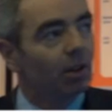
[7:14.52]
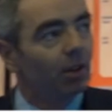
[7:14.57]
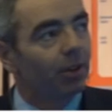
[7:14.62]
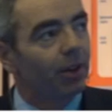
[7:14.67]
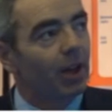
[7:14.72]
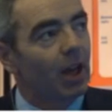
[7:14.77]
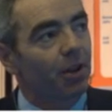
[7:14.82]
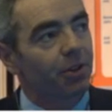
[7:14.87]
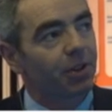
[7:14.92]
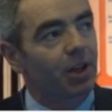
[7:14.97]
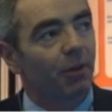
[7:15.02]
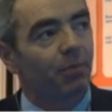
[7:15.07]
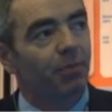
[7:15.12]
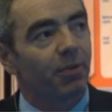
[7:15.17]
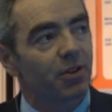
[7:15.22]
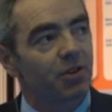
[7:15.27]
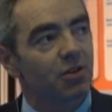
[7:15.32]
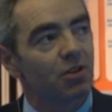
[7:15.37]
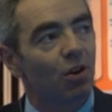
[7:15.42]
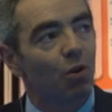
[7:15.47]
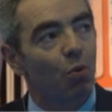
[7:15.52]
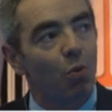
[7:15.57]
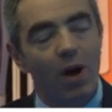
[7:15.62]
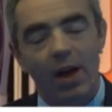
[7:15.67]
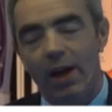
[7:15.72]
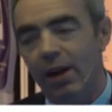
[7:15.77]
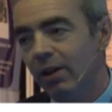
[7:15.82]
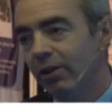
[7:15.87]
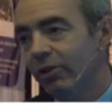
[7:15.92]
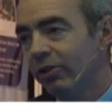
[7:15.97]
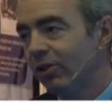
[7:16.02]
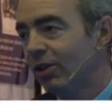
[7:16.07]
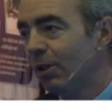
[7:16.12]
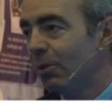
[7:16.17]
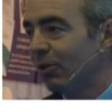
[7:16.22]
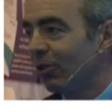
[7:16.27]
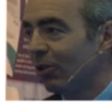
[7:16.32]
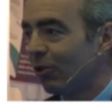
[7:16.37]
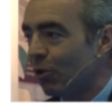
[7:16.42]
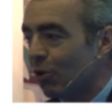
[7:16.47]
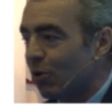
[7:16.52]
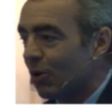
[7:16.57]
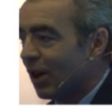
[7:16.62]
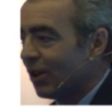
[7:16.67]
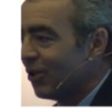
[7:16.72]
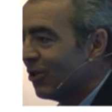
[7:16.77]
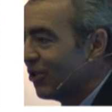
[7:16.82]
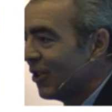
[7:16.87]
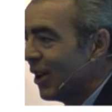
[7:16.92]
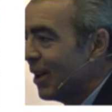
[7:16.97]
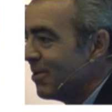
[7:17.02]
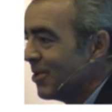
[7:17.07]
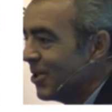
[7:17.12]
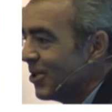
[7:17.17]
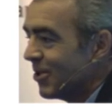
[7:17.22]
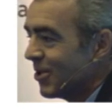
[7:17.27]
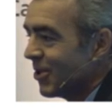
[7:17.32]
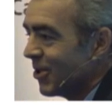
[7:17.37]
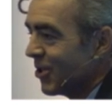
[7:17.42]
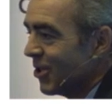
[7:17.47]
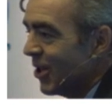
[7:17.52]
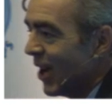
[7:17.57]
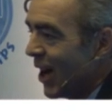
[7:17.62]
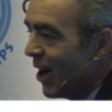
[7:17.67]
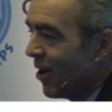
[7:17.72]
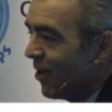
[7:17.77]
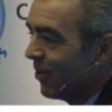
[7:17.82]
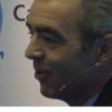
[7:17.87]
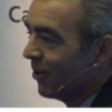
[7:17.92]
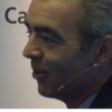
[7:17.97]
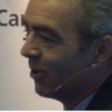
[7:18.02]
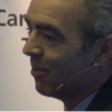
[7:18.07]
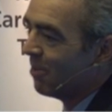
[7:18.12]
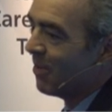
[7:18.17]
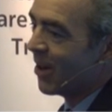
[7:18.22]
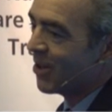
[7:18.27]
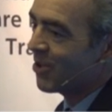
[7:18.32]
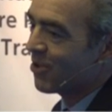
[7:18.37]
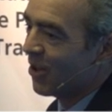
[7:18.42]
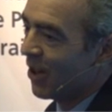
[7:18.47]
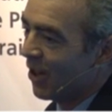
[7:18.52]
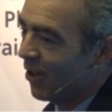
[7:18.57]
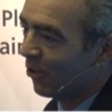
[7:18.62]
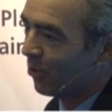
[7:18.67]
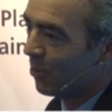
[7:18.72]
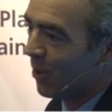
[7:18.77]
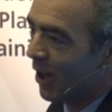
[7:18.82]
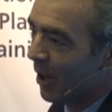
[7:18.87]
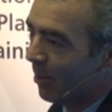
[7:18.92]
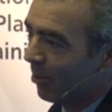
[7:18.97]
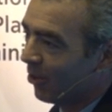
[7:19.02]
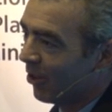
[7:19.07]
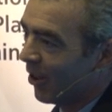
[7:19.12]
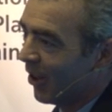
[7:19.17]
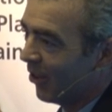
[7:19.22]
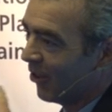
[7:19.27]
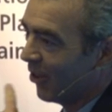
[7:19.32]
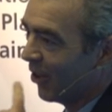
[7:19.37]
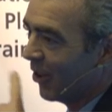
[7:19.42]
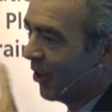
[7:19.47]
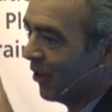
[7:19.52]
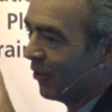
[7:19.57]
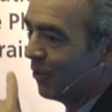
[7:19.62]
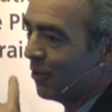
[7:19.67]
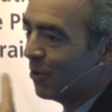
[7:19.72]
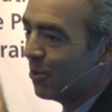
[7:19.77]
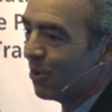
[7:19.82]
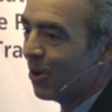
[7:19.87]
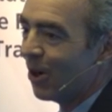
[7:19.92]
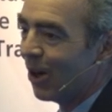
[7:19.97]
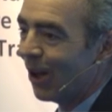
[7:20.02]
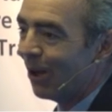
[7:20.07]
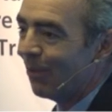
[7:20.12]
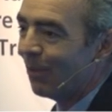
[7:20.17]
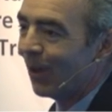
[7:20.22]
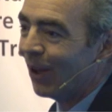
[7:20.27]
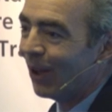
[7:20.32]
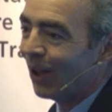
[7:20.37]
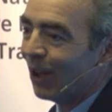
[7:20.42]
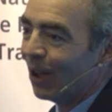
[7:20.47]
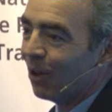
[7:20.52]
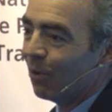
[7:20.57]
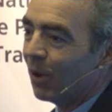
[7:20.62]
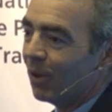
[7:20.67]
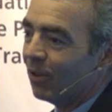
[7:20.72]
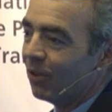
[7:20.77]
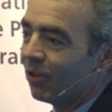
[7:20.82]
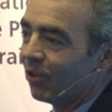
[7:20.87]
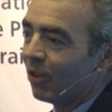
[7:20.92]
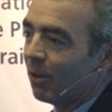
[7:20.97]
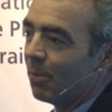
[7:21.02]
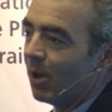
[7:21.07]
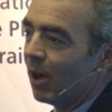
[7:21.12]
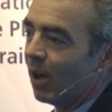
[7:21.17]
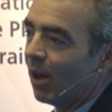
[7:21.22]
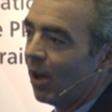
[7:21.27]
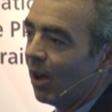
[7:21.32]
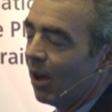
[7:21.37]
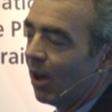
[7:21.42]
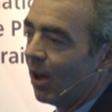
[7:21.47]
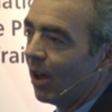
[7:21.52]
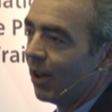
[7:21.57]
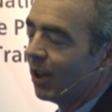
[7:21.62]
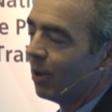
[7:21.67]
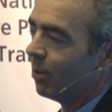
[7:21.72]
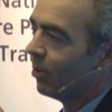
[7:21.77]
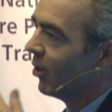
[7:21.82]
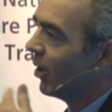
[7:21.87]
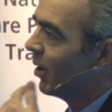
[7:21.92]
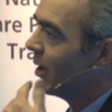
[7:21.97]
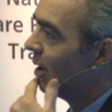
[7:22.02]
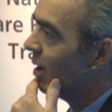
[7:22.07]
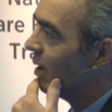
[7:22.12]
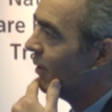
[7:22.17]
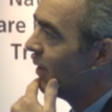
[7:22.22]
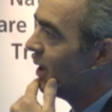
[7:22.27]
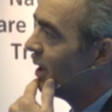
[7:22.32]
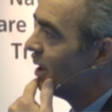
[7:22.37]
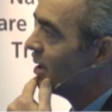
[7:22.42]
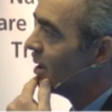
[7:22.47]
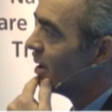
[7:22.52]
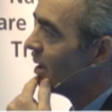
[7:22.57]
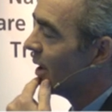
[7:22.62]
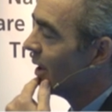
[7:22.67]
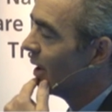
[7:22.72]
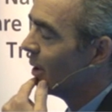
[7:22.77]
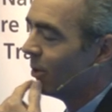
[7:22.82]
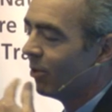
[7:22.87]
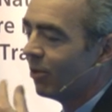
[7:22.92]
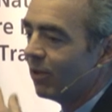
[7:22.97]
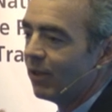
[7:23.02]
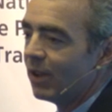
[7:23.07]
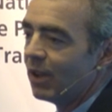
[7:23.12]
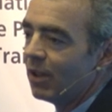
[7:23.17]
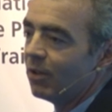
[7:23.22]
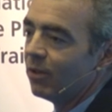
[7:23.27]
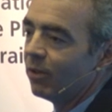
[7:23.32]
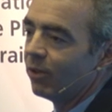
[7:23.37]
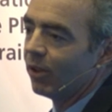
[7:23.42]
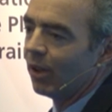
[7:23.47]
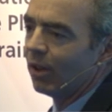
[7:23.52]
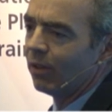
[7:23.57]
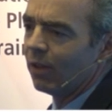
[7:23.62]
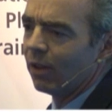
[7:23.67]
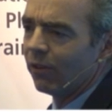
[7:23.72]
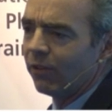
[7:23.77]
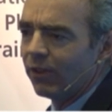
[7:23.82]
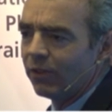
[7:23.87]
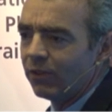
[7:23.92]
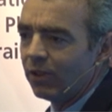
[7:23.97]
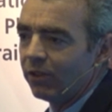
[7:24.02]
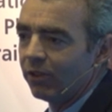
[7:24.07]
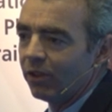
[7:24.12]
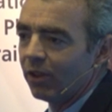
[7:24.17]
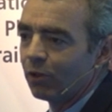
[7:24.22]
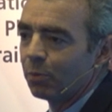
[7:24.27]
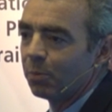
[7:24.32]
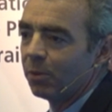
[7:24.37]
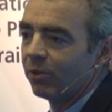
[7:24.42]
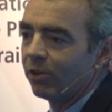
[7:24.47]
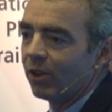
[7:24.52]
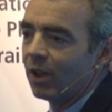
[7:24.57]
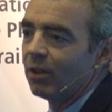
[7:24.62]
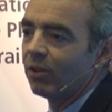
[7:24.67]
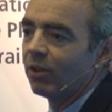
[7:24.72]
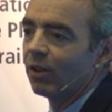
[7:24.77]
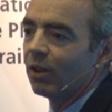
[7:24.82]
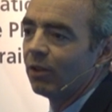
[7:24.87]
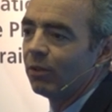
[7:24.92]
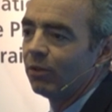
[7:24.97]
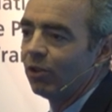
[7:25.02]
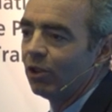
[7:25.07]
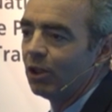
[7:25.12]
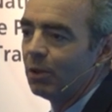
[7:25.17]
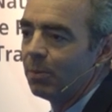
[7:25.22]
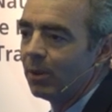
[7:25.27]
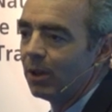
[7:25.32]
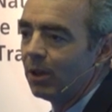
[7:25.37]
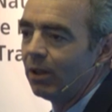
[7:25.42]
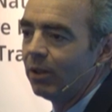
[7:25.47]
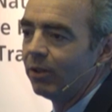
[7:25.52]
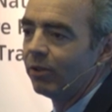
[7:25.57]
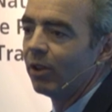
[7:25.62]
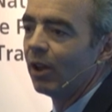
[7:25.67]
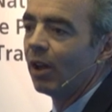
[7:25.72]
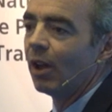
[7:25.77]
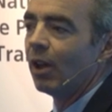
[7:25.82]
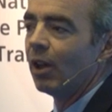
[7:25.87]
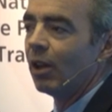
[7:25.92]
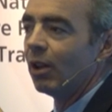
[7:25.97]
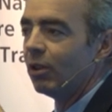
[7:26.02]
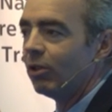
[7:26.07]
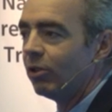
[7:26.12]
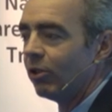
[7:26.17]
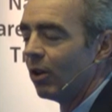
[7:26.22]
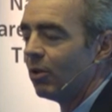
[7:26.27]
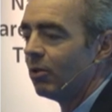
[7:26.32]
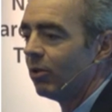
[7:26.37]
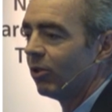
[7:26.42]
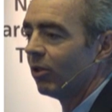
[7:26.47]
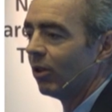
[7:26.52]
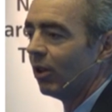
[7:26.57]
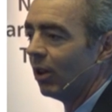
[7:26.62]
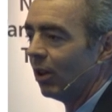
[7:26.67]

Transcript: The healthcare professional awareness, there was a talk I just came to just now on Mike Tranell's one upstairs, I don't know if you were in it, when I think it was Naveed who said 56% of GPs don't